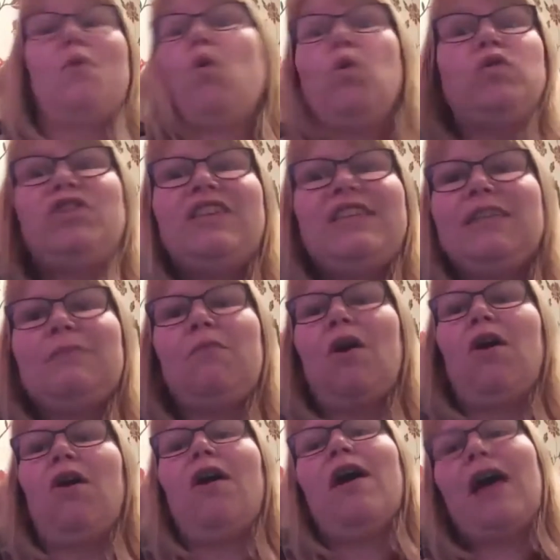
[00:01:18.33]
autism
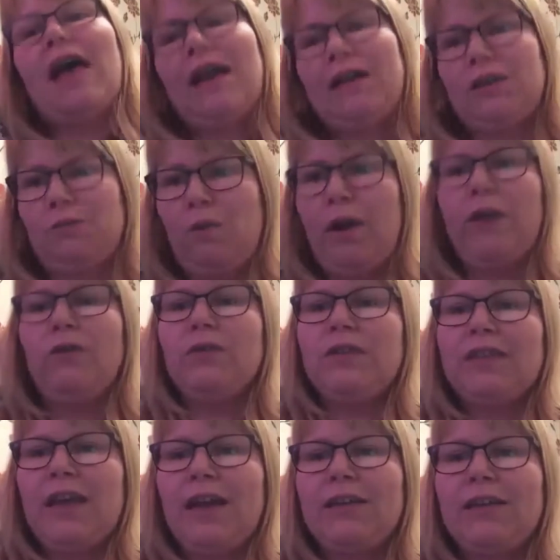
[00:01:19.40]
are X, Y, or
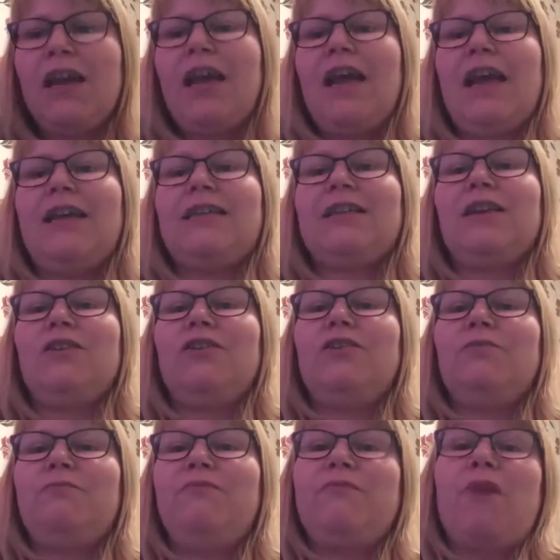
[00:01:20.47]
Z. It's
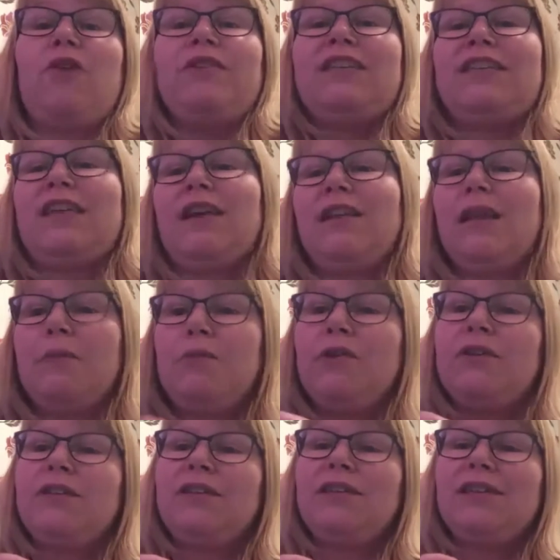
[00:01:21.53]
understanding that
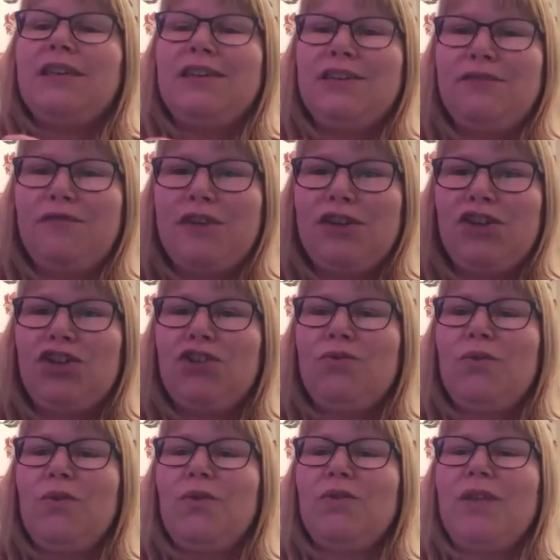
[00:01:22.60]
person as an
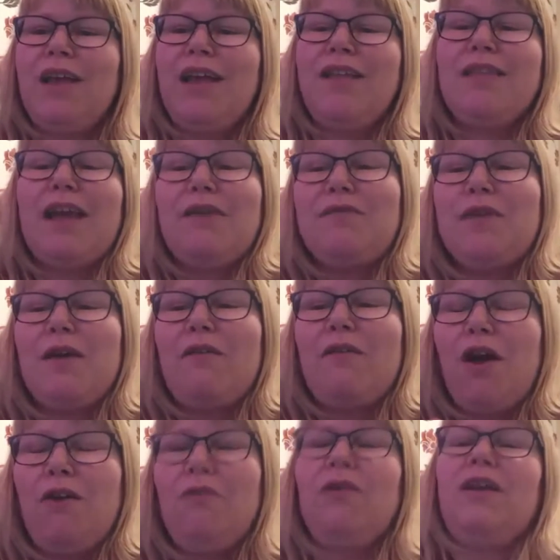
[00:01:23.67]
individual. They have
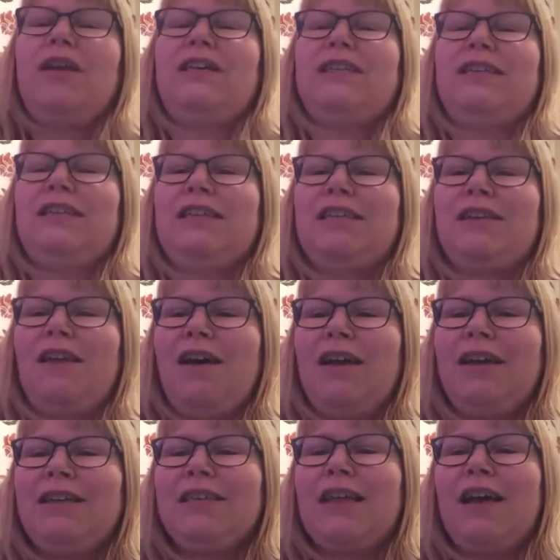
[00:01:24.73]
their own likes and
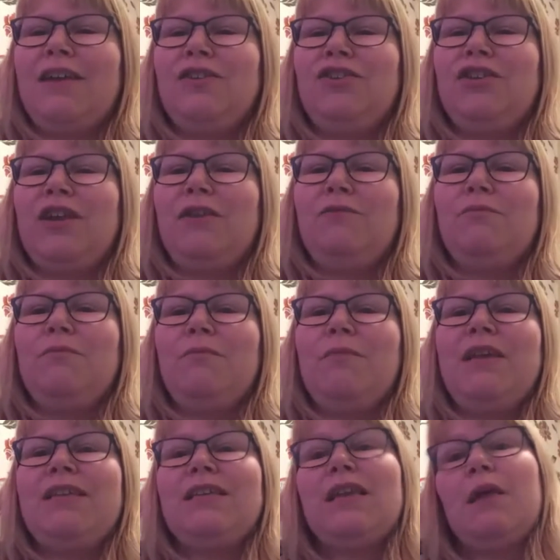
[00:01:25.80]
dislikes, and
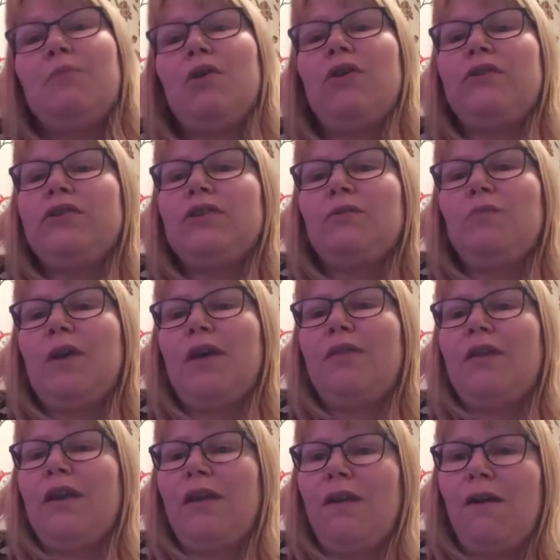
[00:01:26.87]
meeting that person
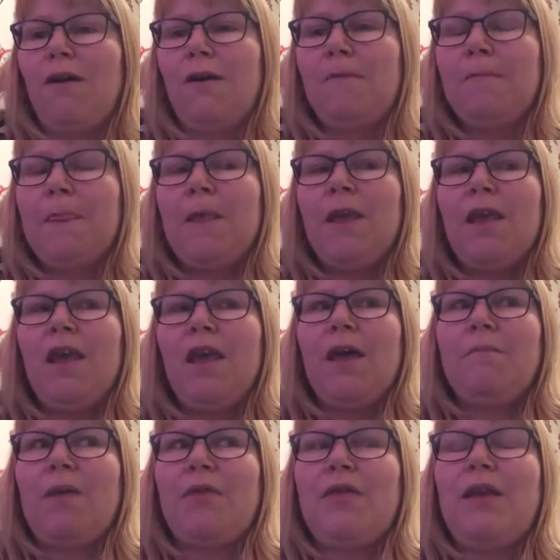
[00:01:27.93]
where they are.
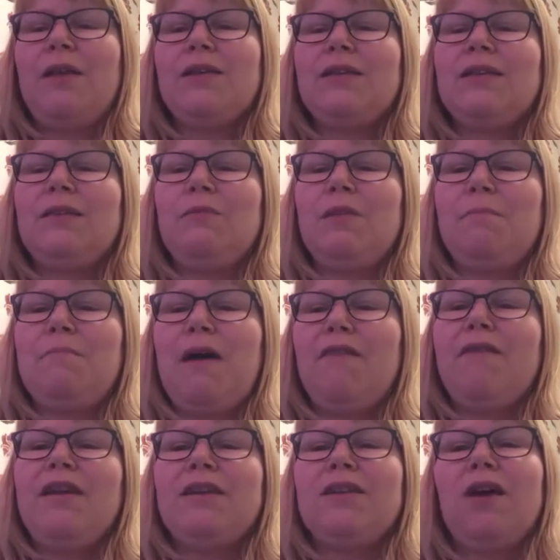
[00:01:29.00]
I think some of the
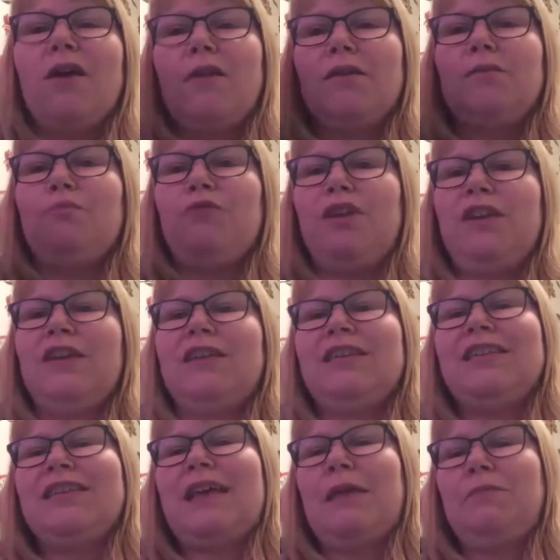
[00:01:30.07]
barriers are those
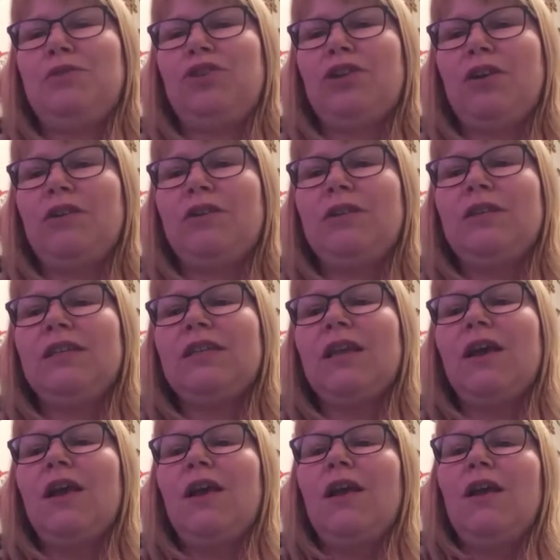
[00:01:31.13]
preconceptions
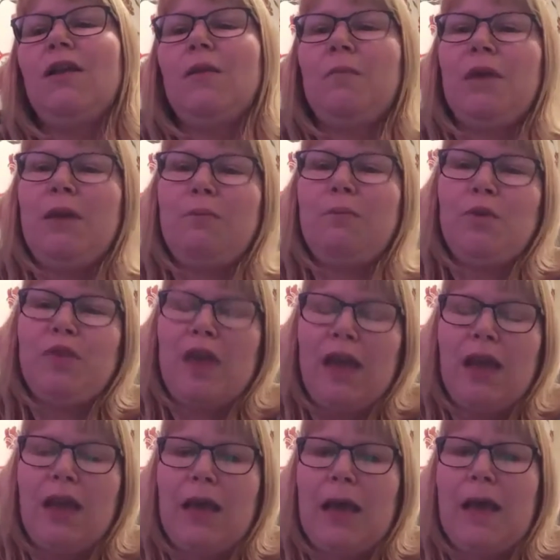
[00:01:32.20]
that people
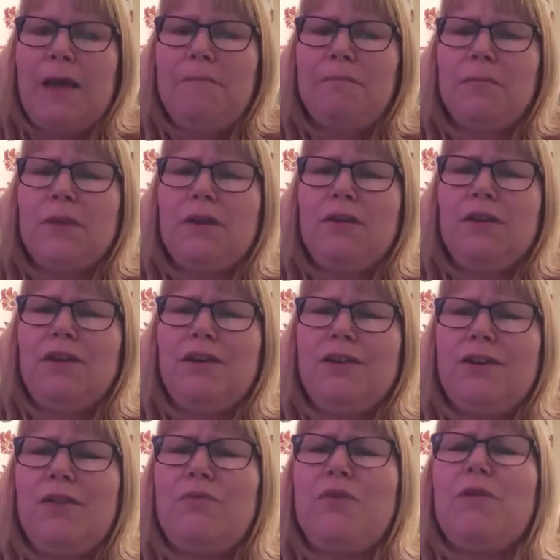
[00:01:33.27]
think,
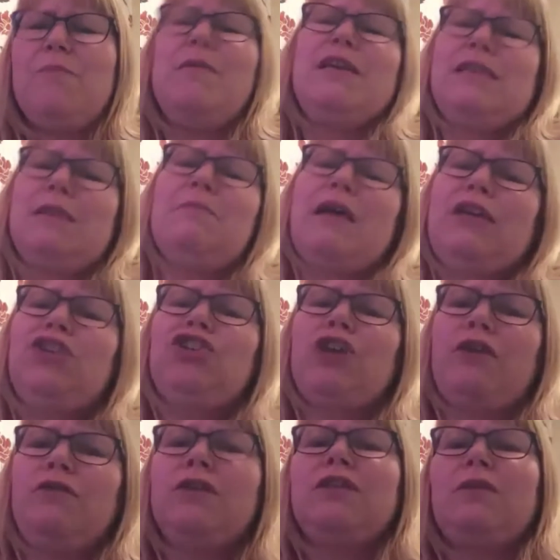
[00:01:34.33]
that the media may
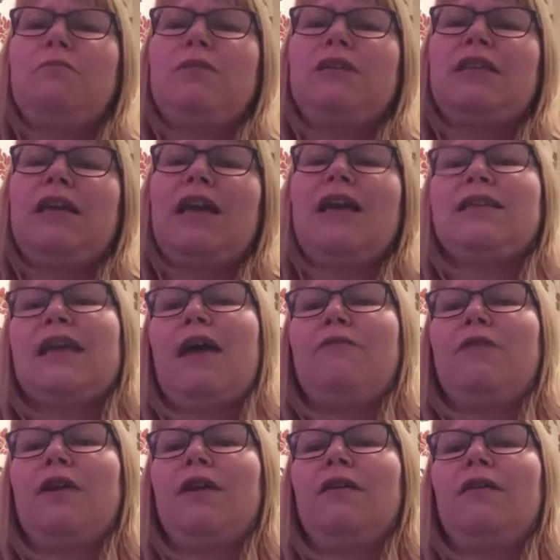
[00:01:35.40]
show somebody as
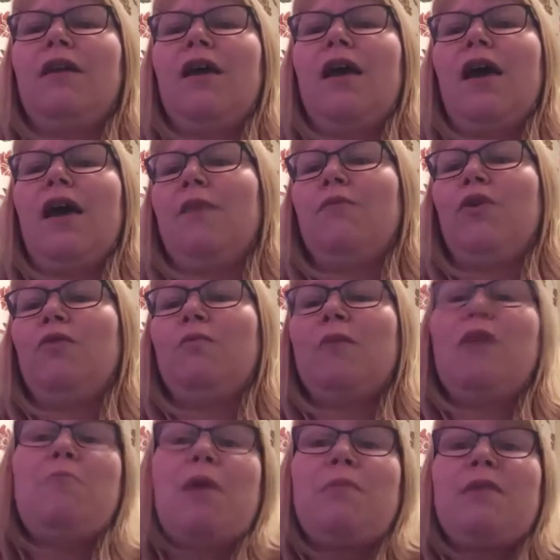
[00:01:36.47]
having,
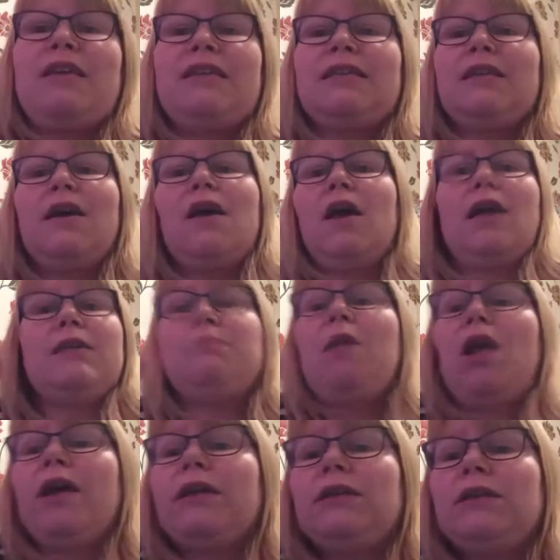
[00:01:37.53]
who maybe is
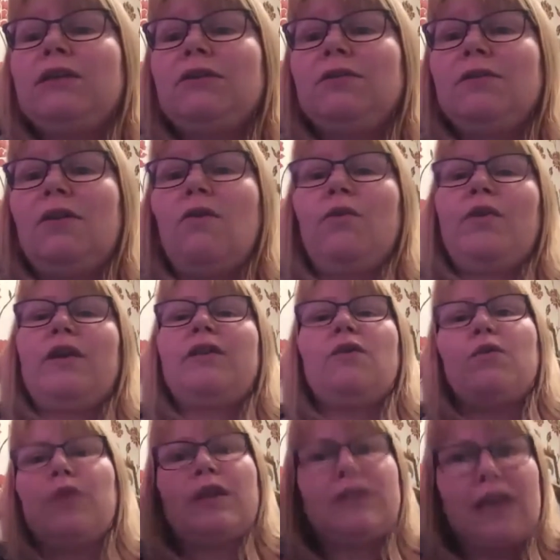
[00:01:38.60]
blind or
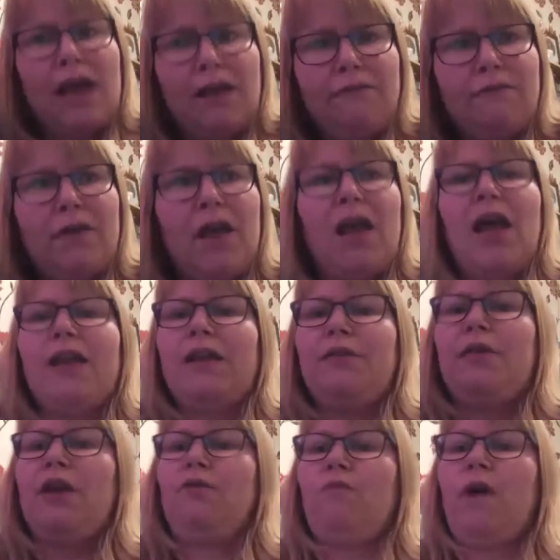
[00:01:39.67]
they're deaf, and they
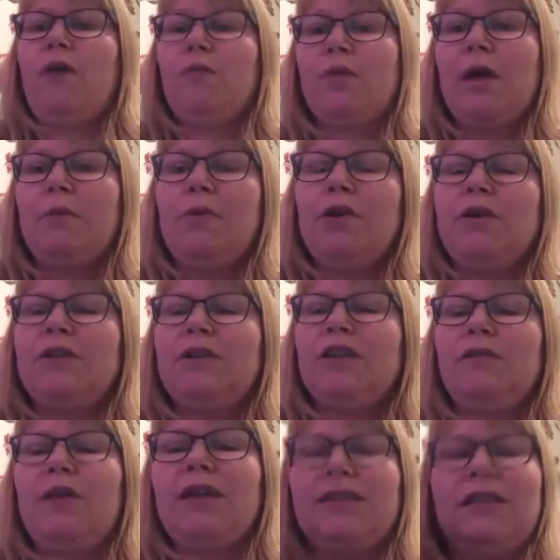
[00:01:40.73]
think, right, well, that
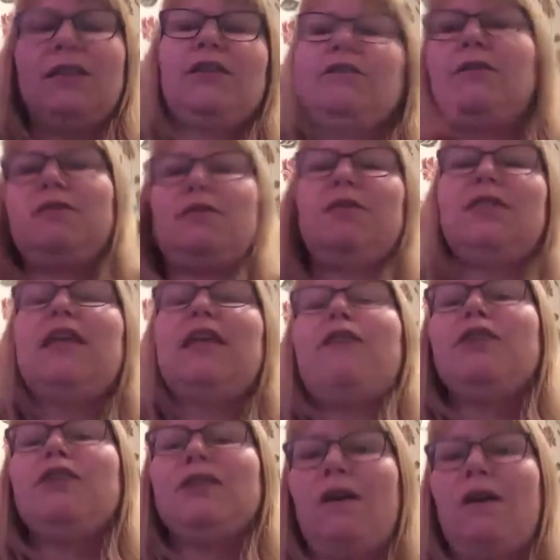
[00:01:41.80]
person, that is the
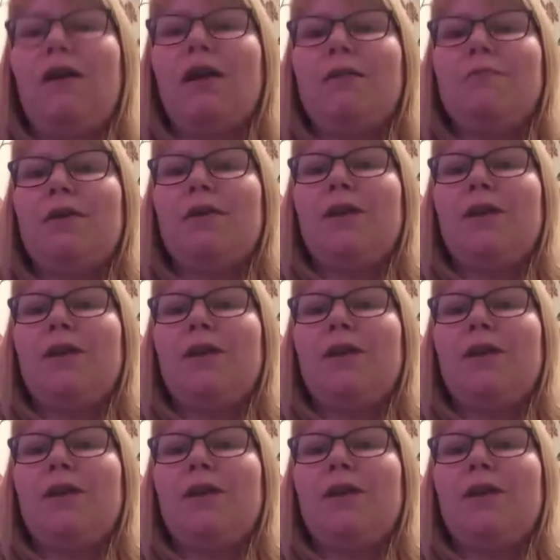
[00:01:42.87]
stereotype.